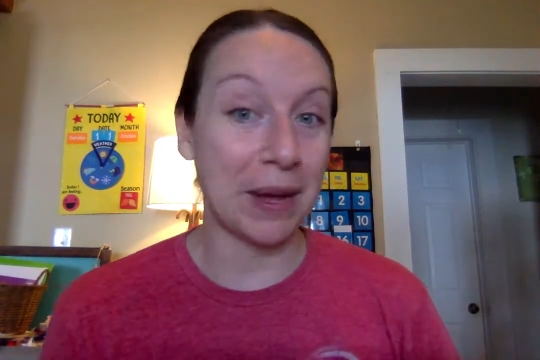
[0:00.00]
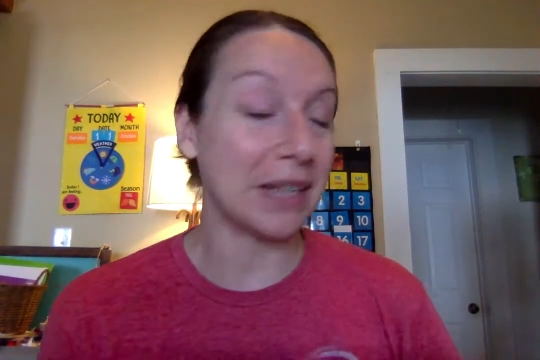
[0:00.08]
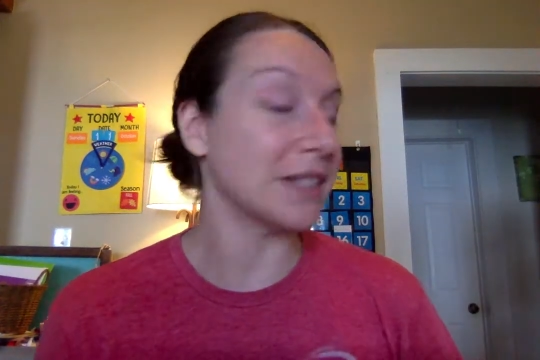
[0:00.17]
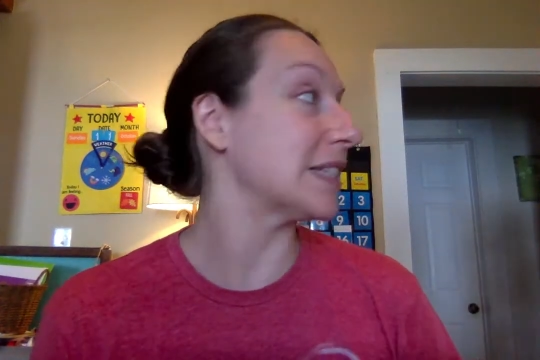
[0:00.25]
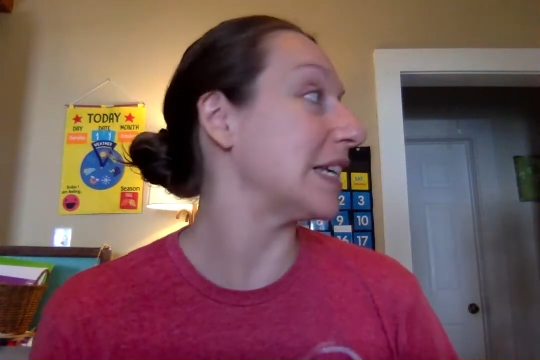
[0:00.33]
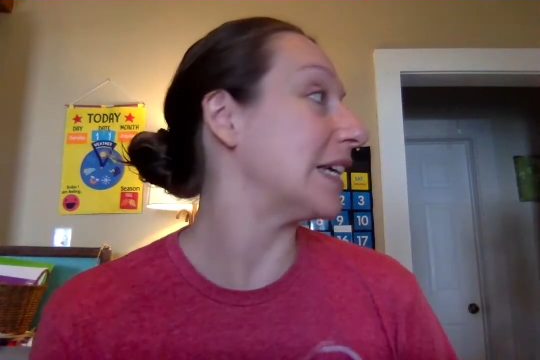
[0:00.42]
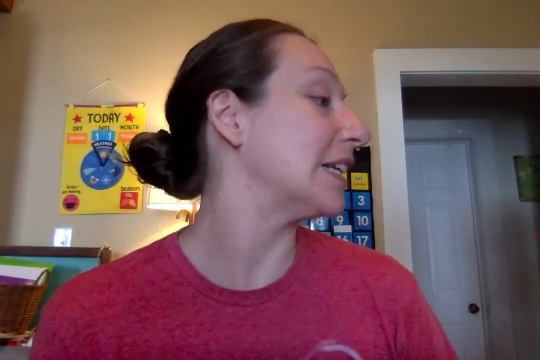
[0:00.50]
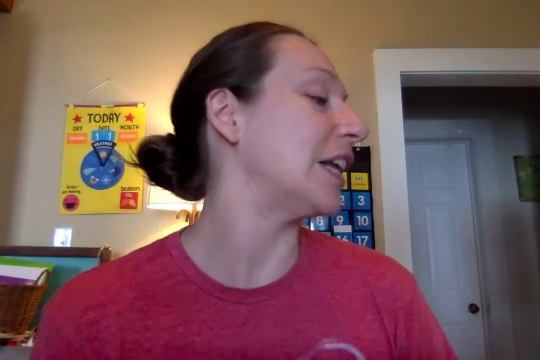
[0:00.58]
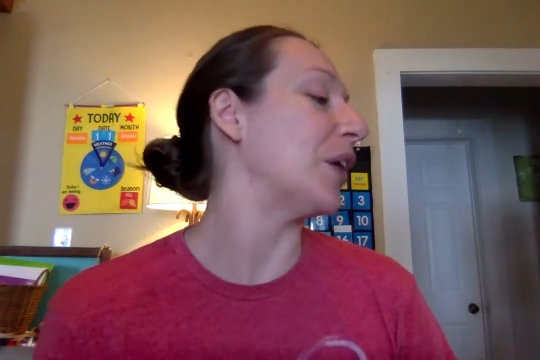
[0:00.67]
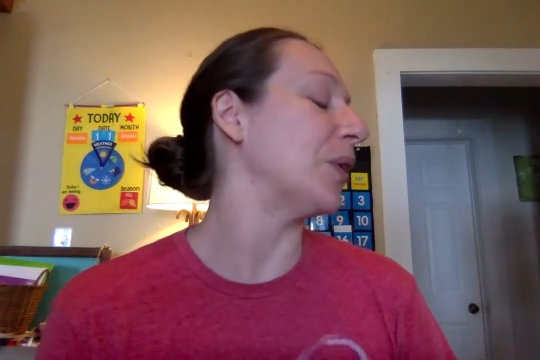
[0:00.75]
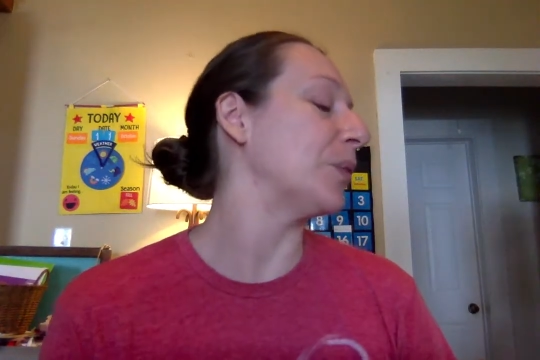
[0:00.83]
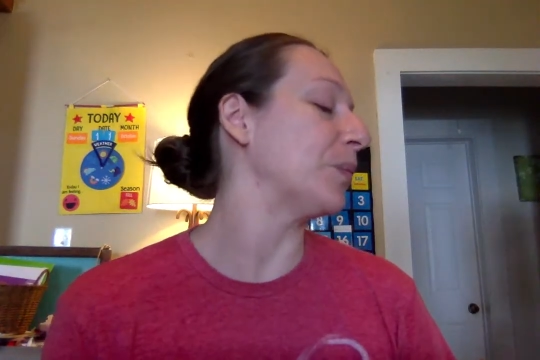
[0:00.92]
Miles.
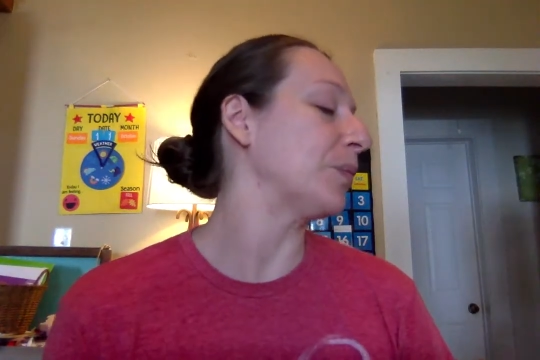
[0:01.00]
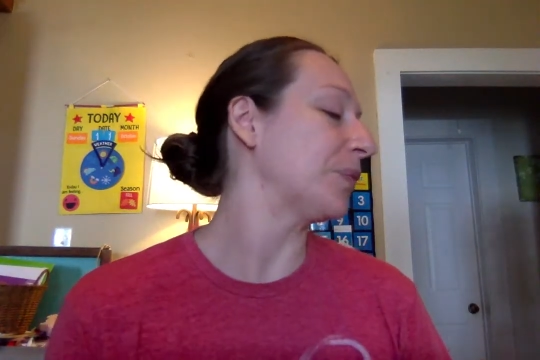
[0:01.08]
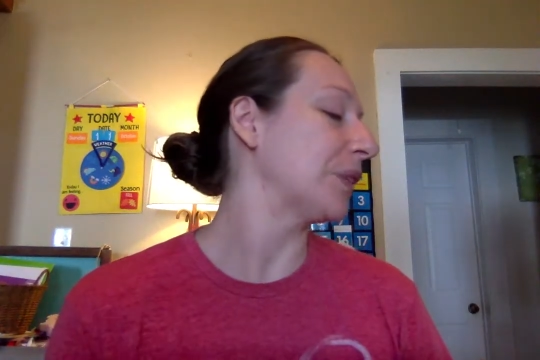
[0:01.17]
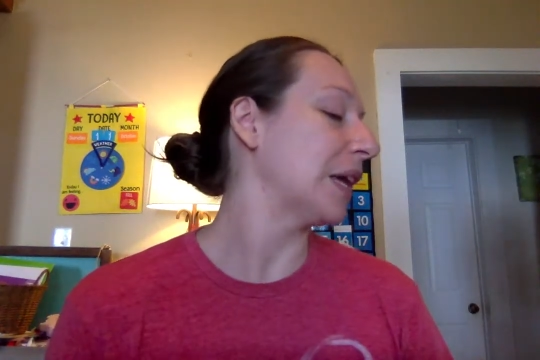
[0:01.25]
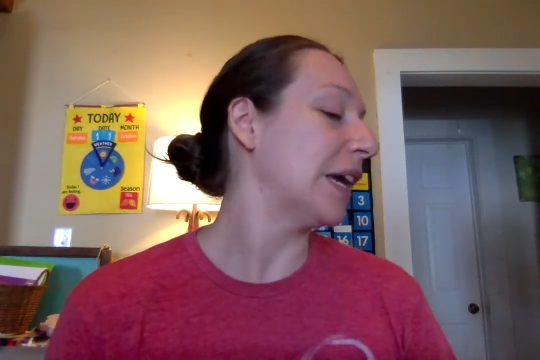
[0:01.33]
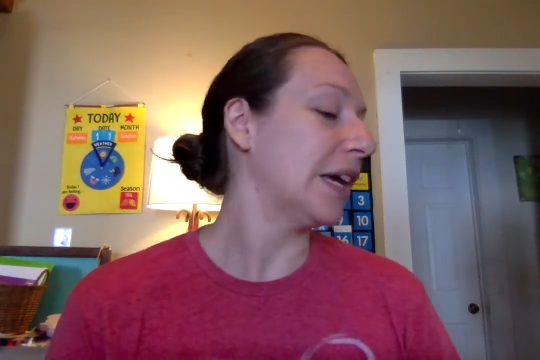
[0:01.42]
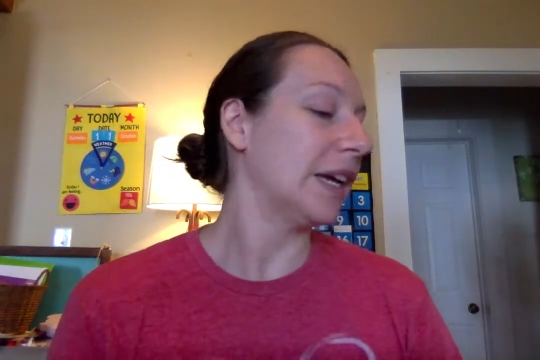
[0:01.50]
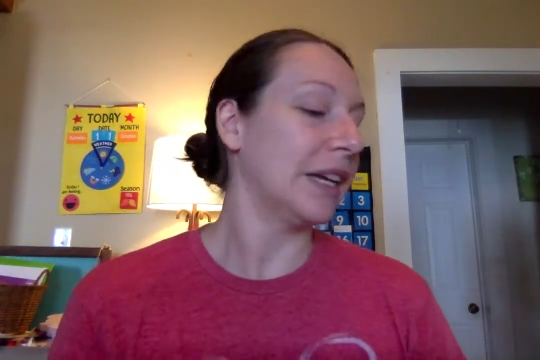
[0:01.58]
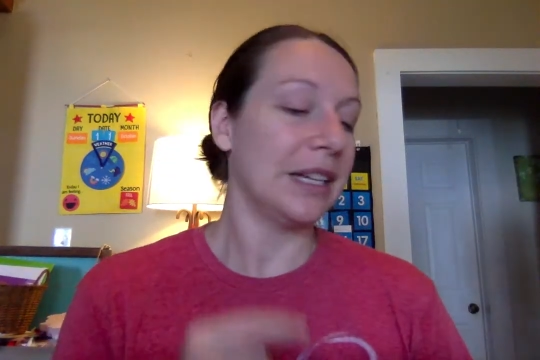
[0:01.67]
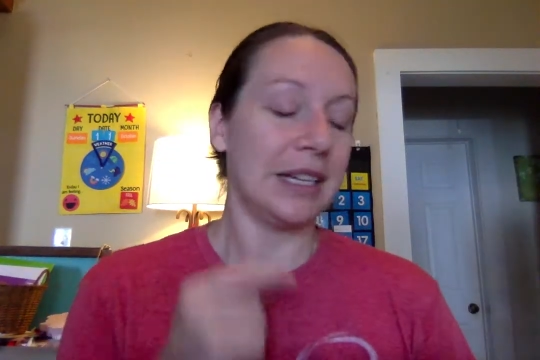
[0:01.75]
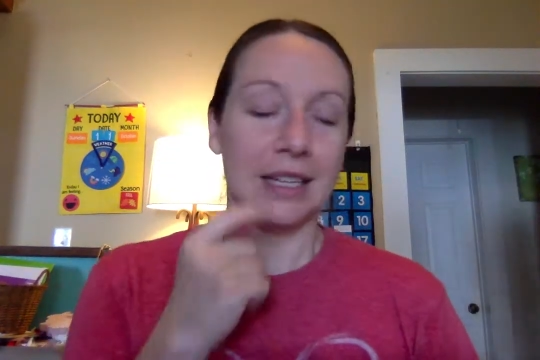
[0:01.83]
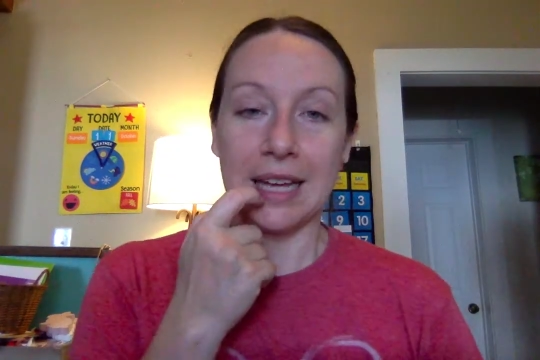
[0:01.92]
No.
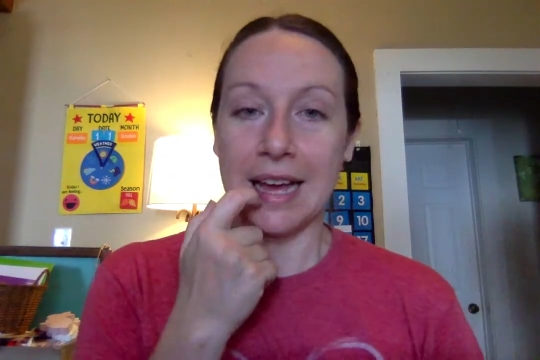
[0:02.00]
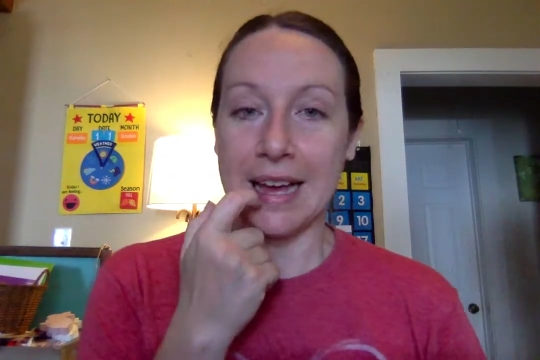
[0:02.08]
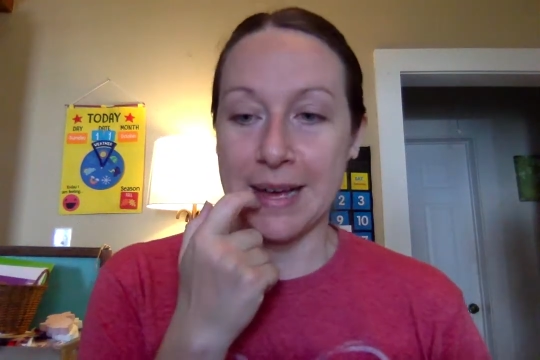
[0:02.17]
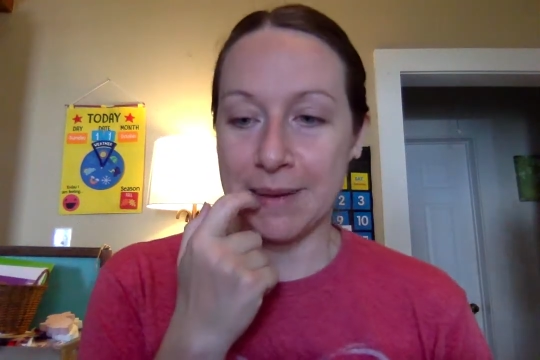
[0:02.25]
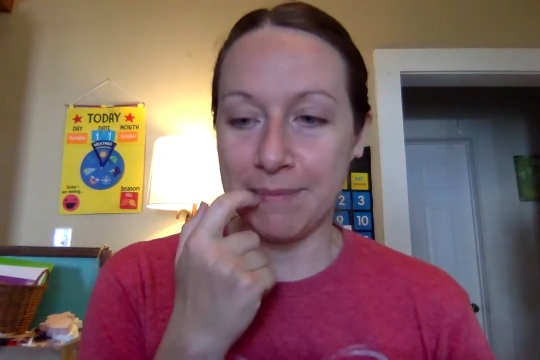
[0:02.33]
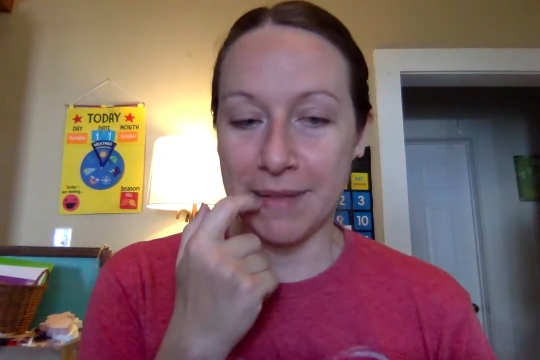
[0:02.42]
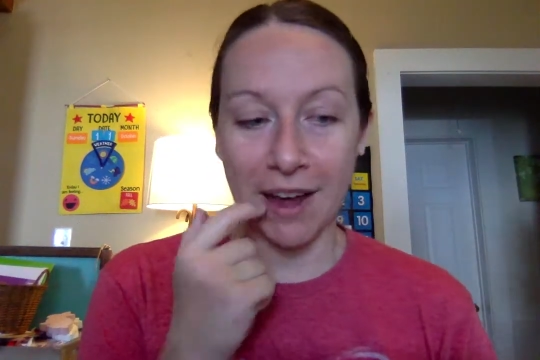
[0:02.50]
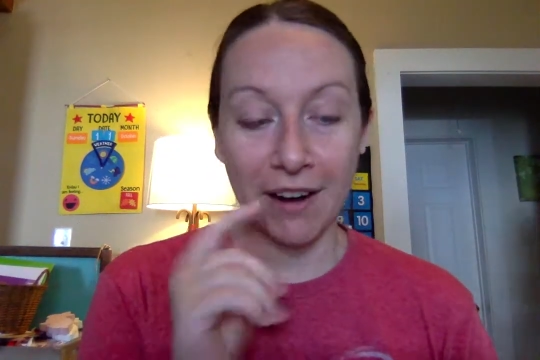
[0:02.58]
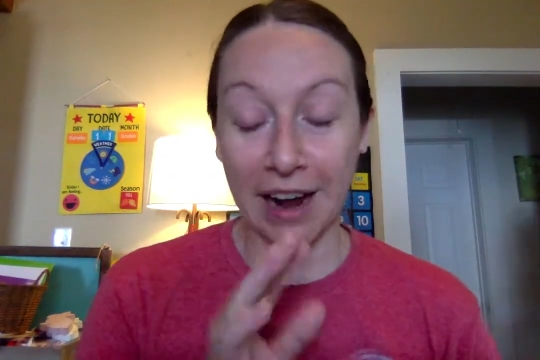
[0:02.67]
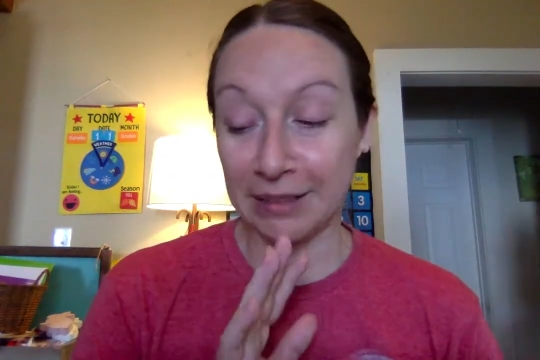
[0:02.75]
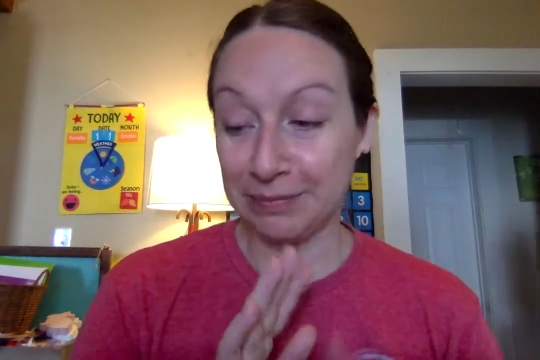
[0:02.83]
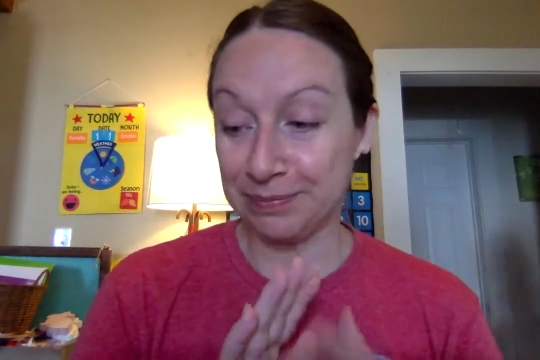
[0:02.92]
All
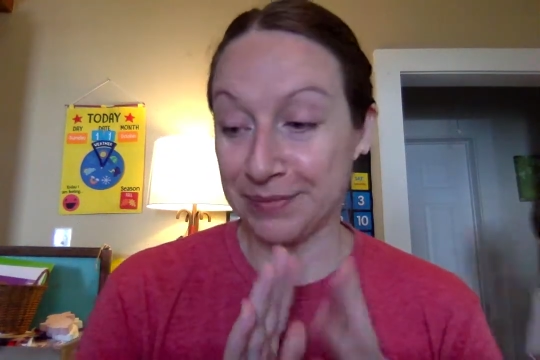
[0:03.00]
right.